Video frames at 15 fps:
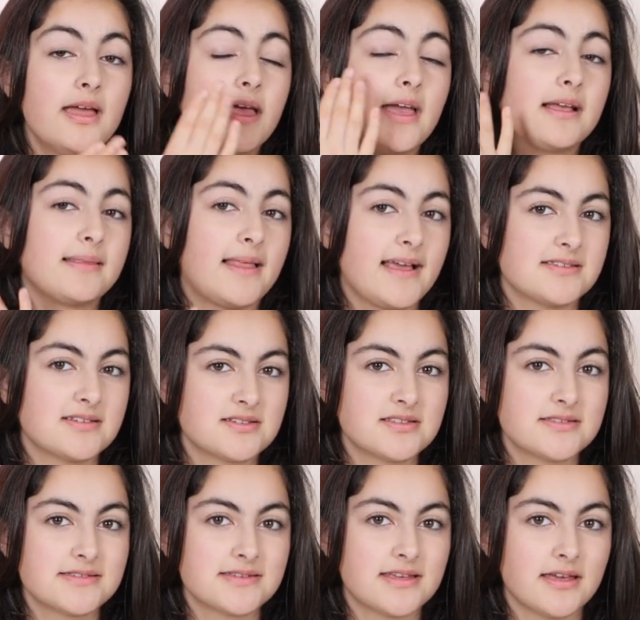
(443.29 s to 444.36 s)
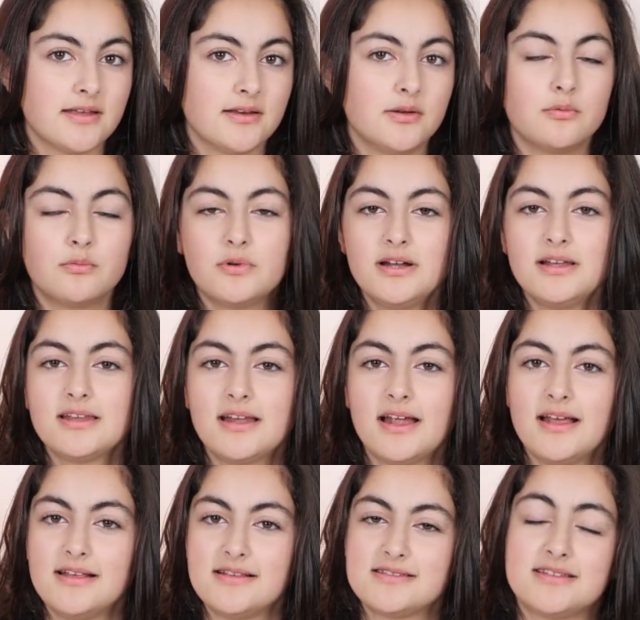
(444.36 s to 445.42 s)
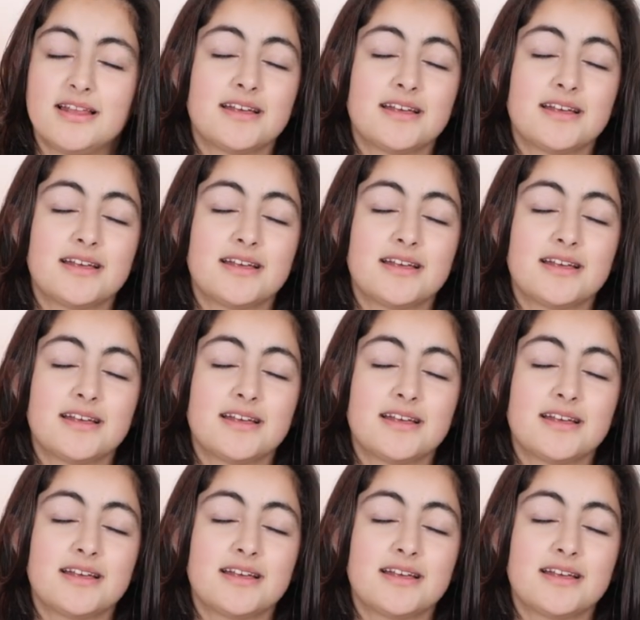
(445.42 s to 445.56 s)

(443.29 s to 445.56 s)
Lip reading: it glides onto the skin really nice.